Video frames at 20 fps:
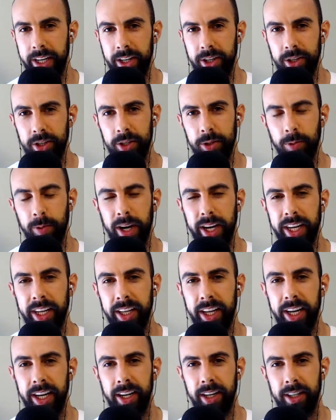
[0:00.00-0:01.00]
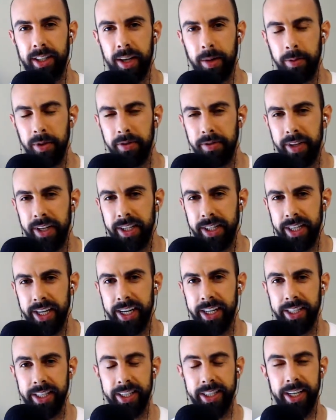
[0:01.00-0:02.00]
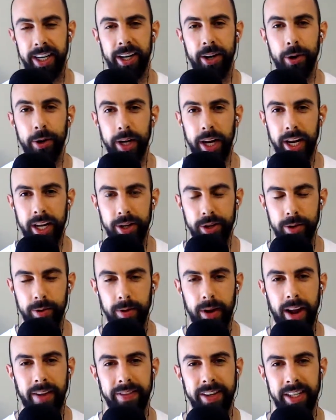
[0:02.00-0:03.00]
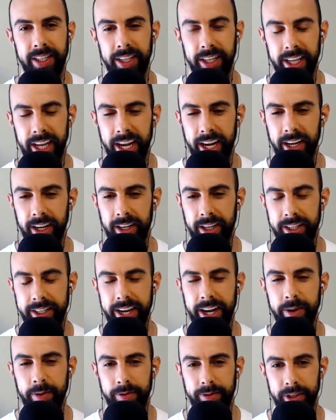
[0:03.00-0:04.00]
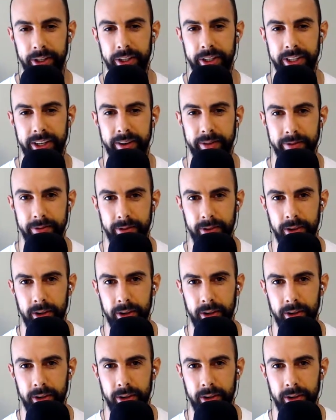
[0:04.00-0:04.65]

to just regulate some of these things and say, okay, you obviously can't decide for yourself?